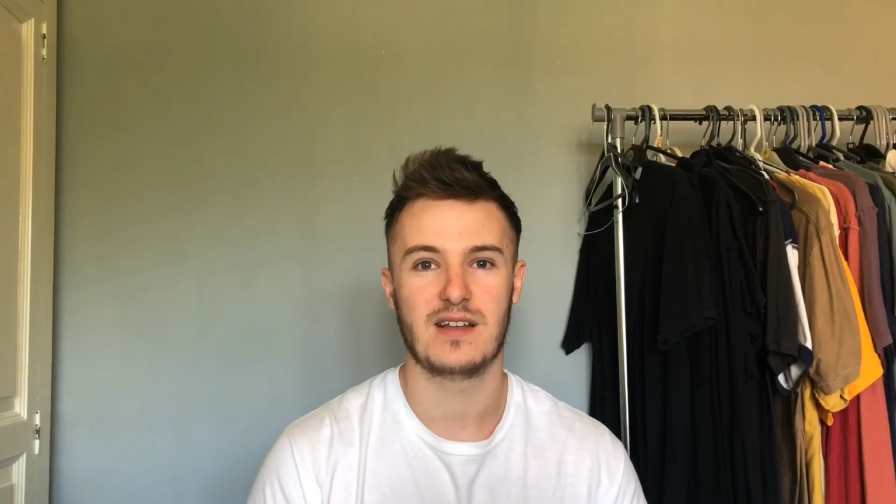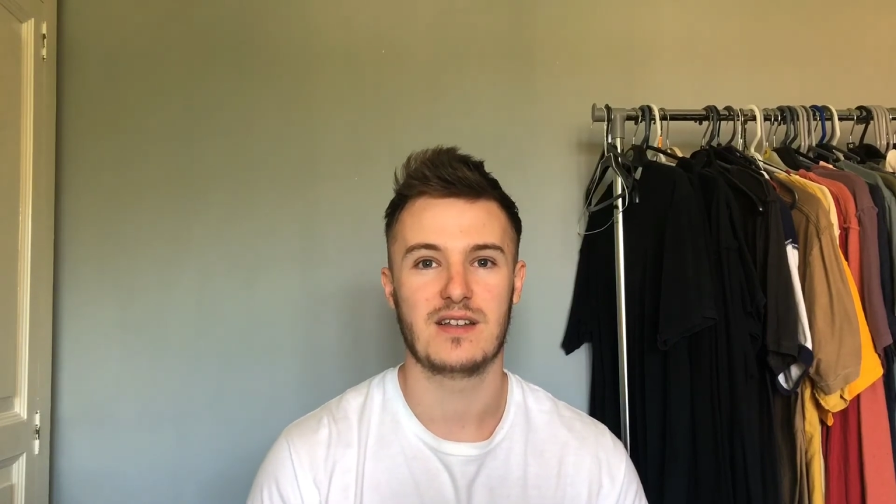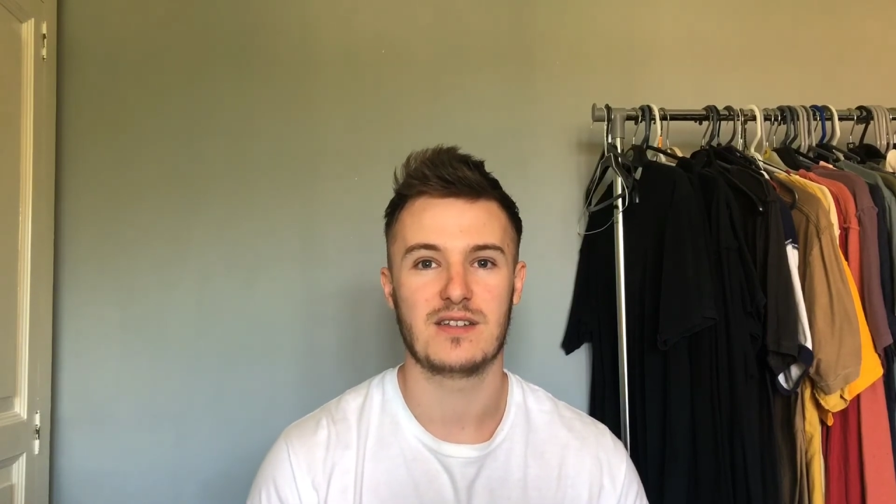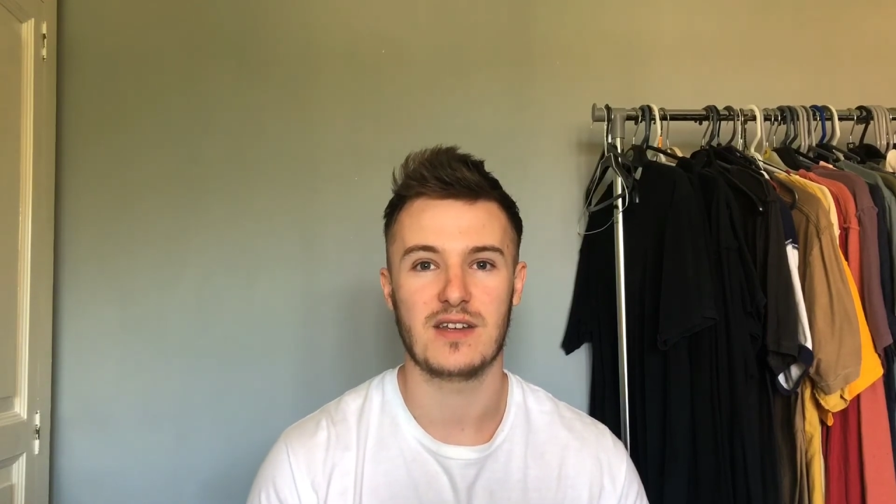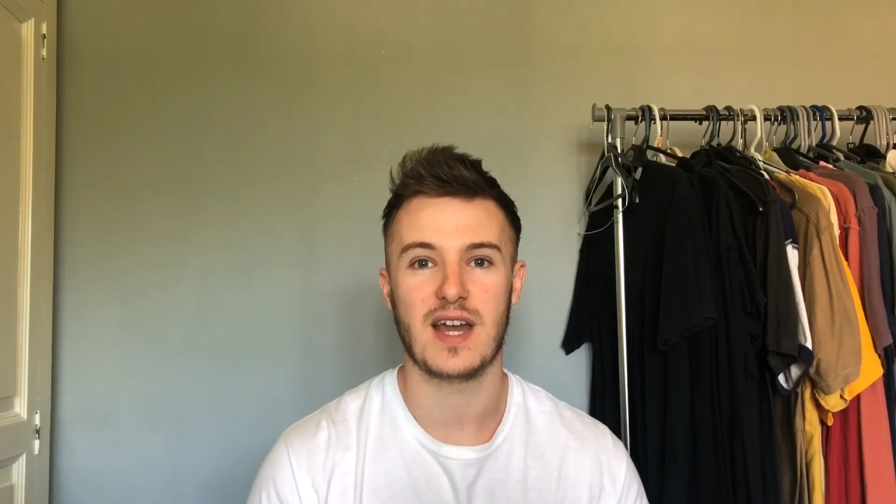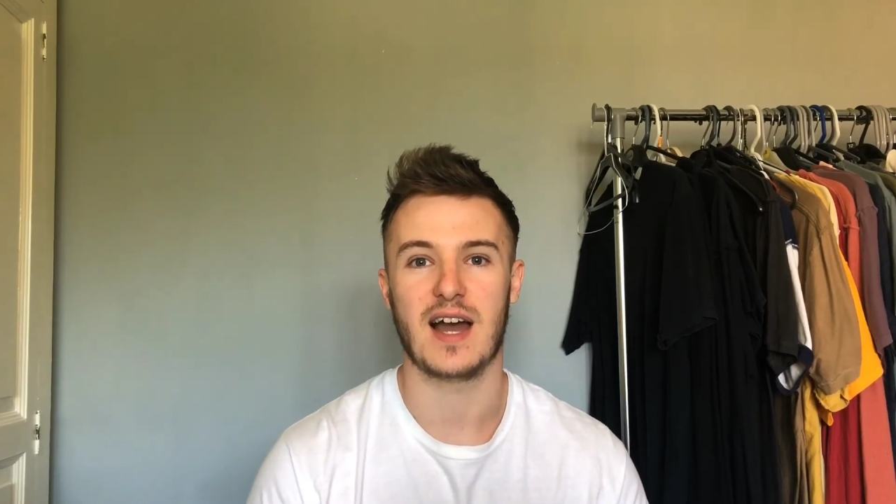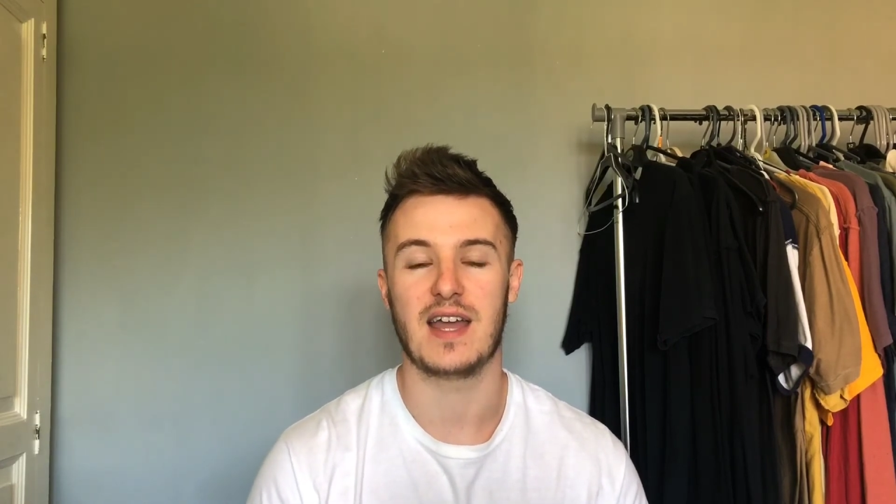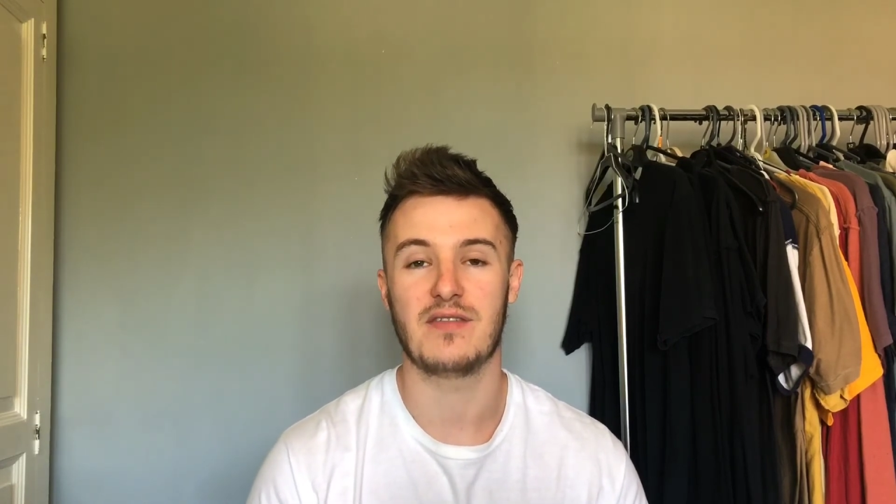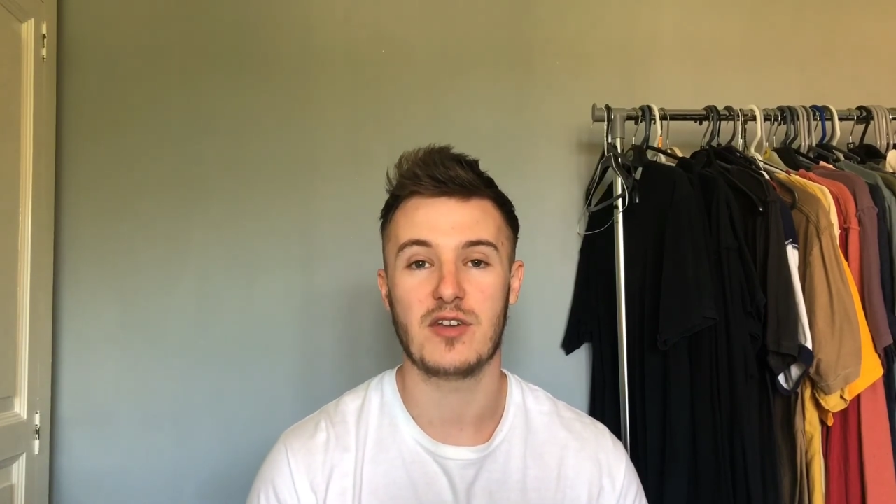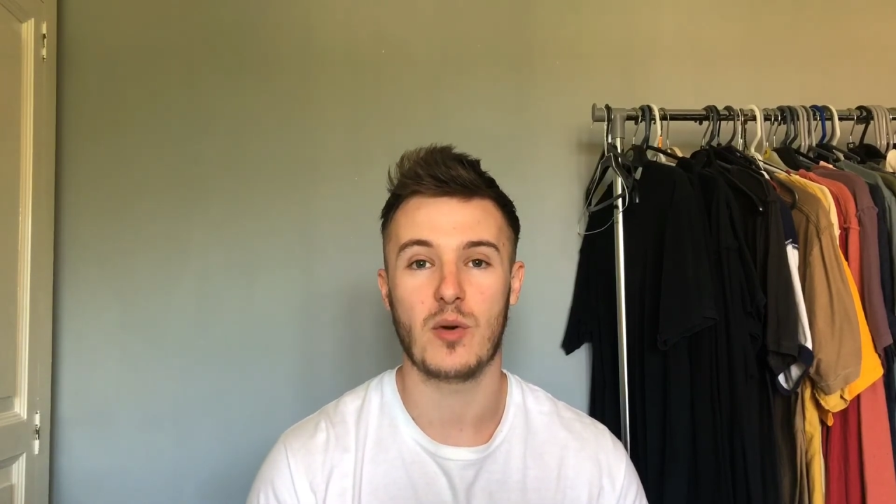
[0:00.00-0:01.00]
So yeah,
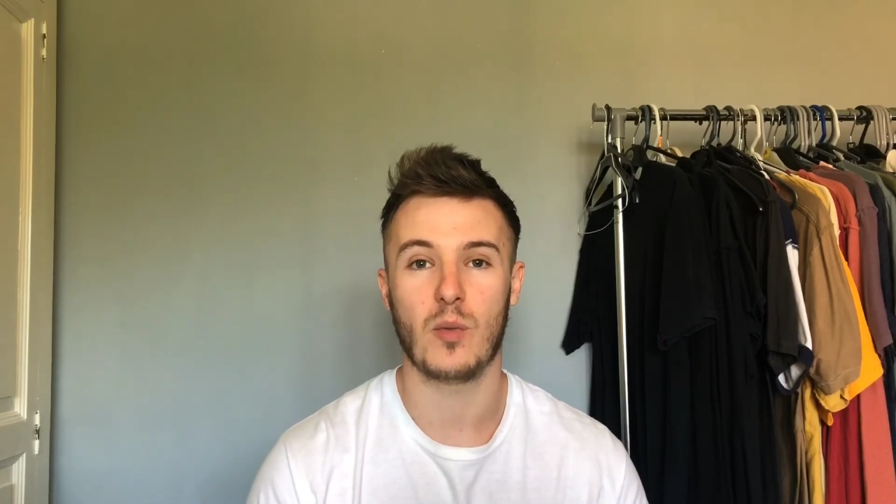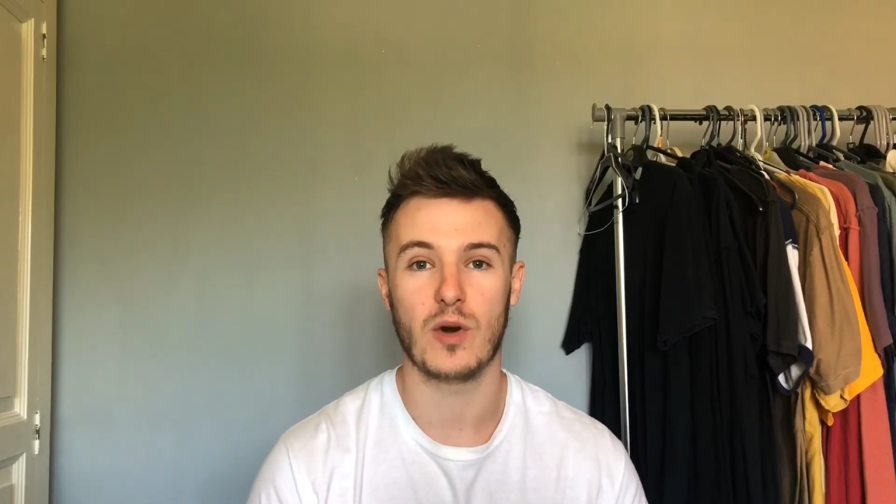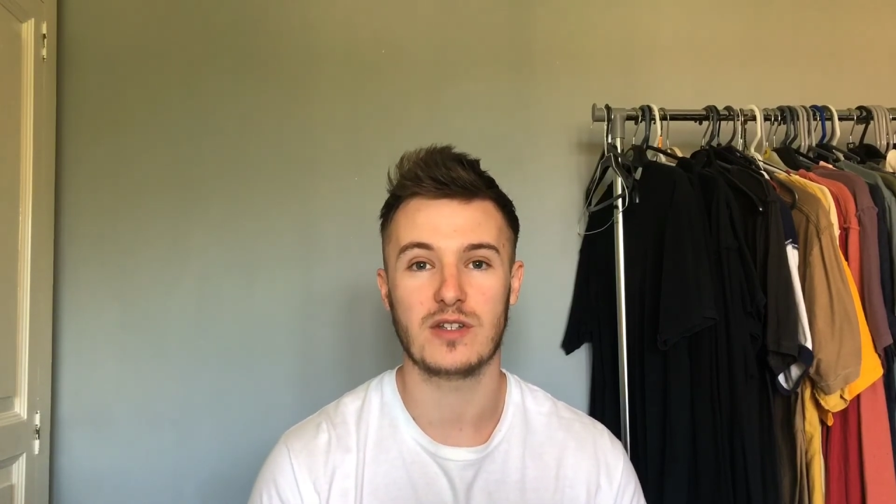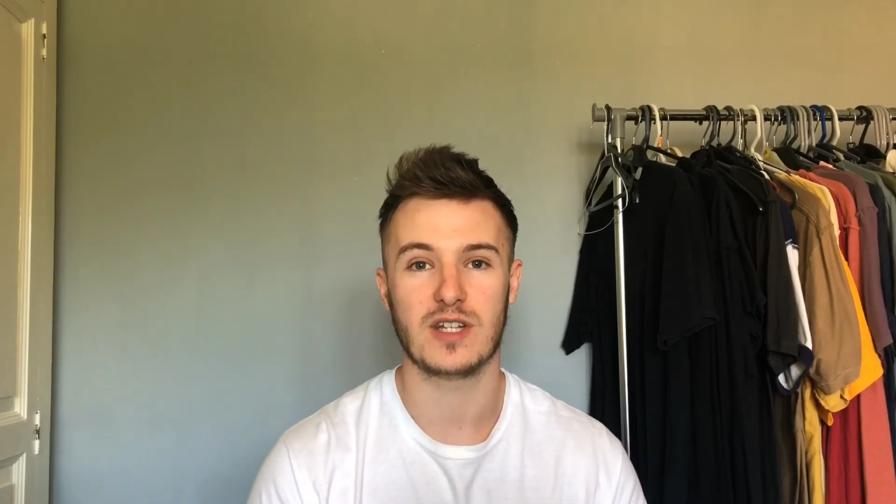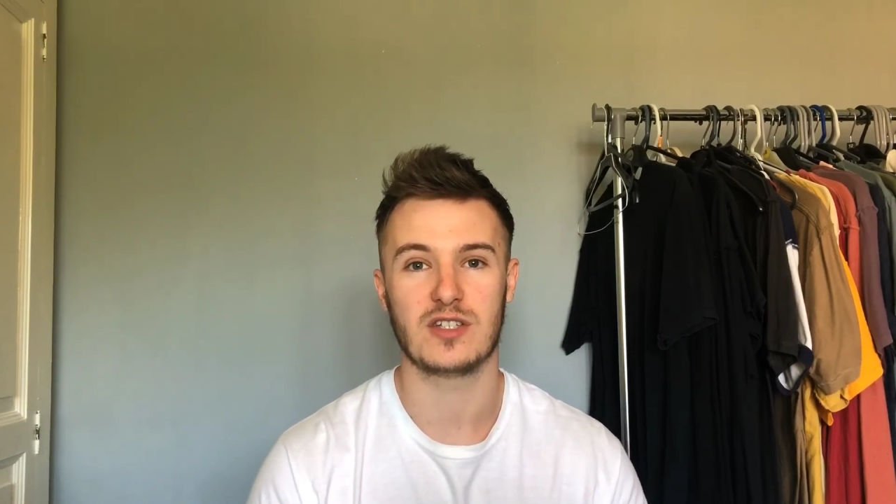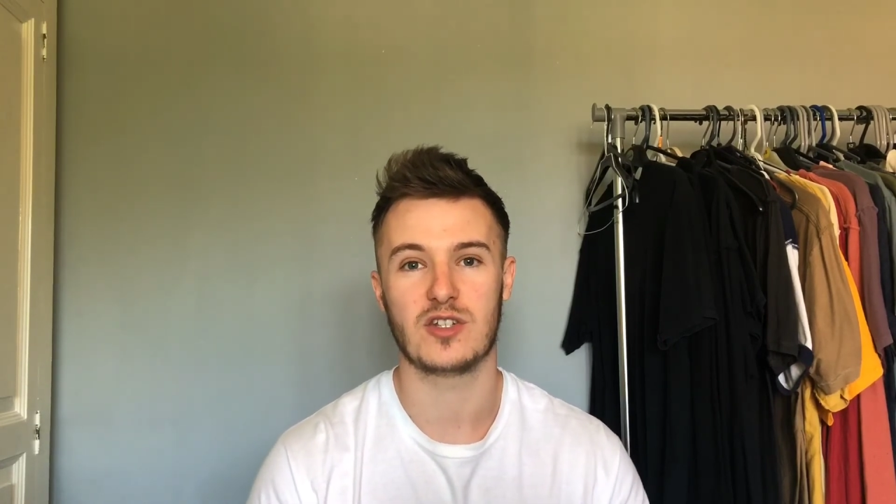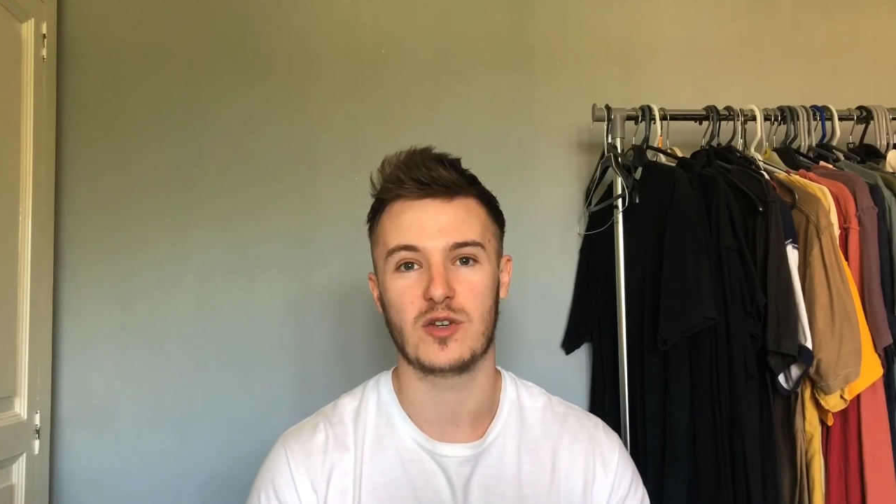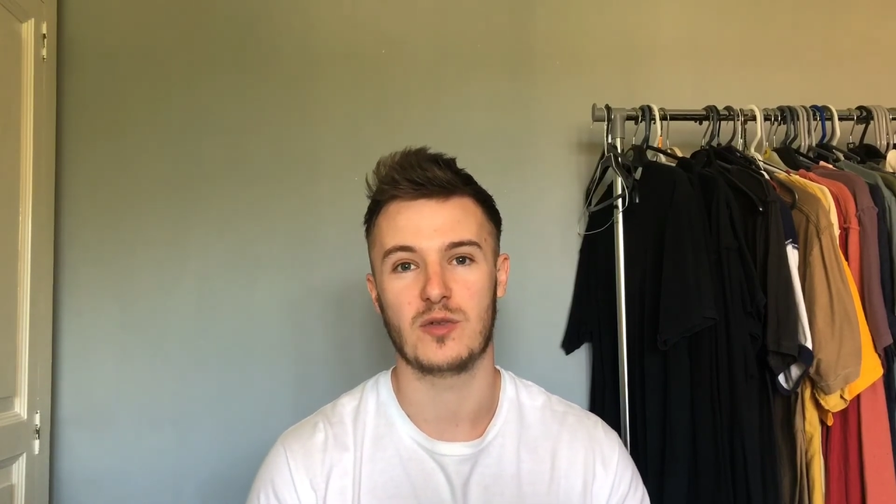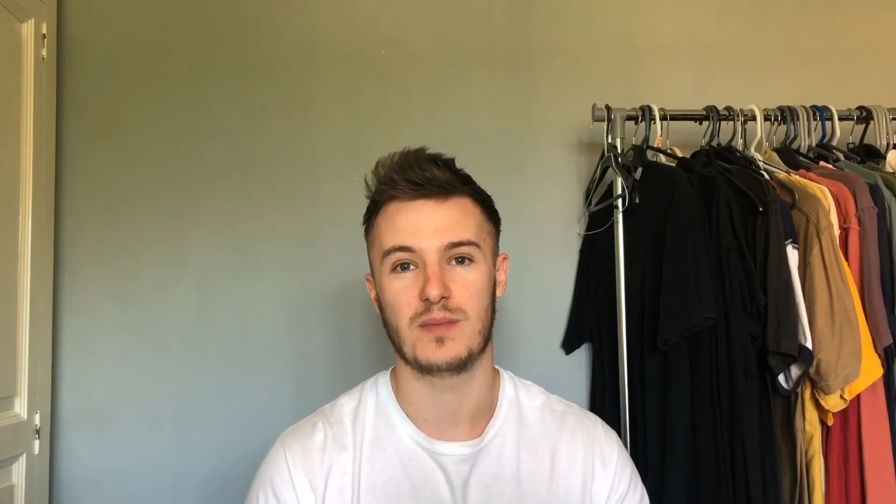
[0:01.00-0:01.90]
if you're wanting to